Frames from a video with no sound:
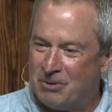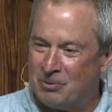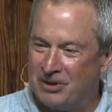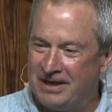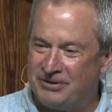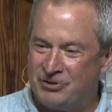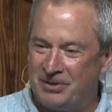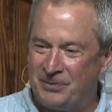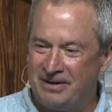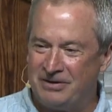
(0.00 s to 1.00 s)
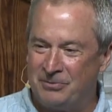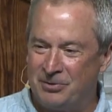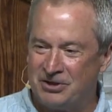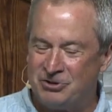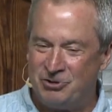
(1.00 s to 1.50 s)
We're going to jump into the
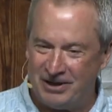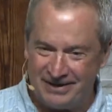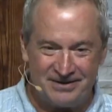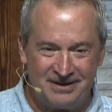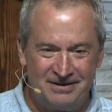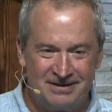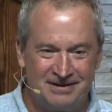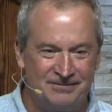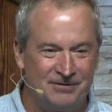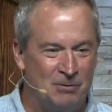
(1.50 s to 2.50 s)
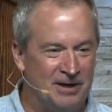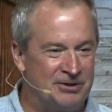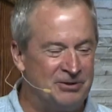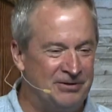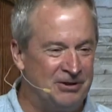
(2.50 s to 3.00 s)
book of Genesis. If you want
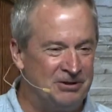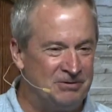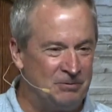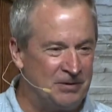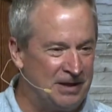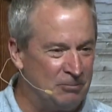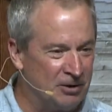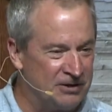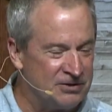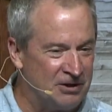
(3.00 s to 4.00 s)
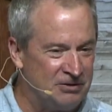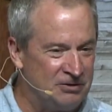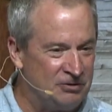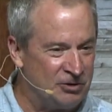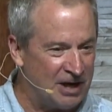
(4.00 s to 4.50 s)
to turn there, uh, we're going to start
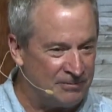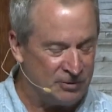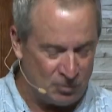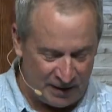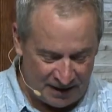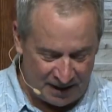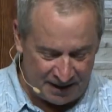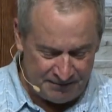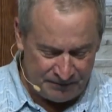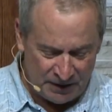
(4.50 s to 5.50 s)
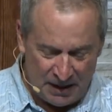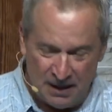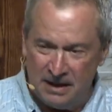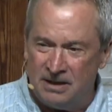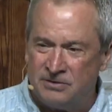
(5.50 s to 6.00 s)
in chapter 29.
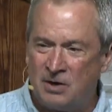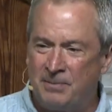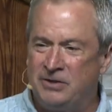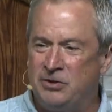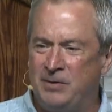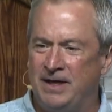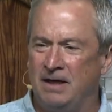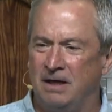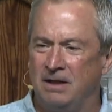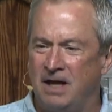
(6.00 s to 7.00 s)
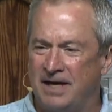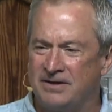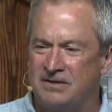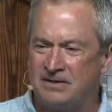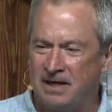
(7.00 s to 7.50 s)
So I've been doing a lot of
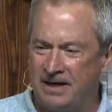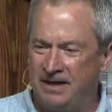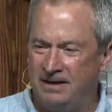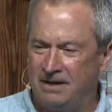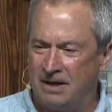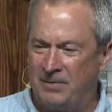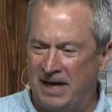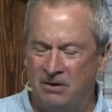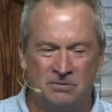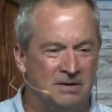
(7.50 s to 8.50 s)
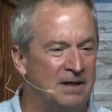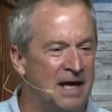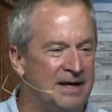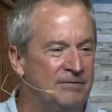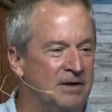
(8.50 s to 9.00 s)
study about the
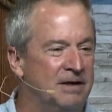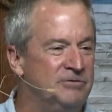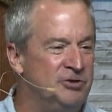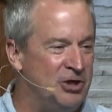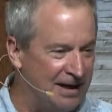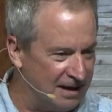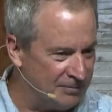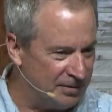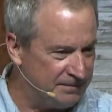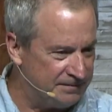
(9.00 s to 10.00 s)
life of Jacob.